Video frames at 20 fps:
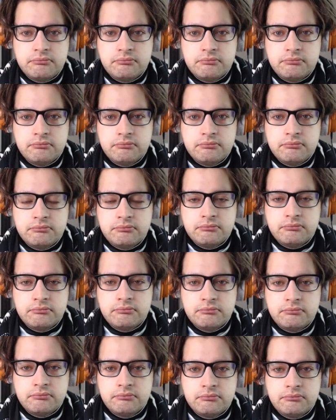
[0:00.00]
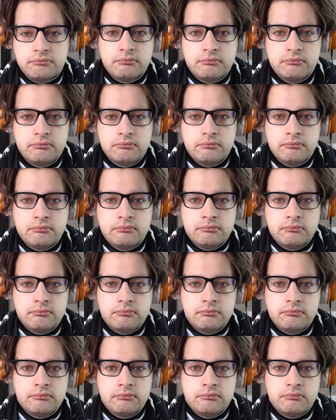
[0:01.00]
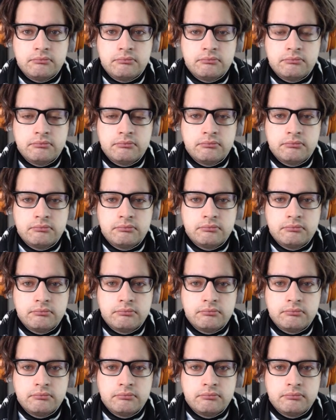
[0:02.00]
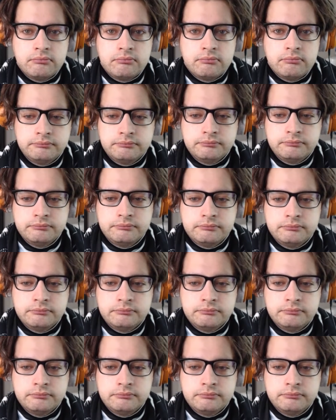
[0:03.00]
(silent)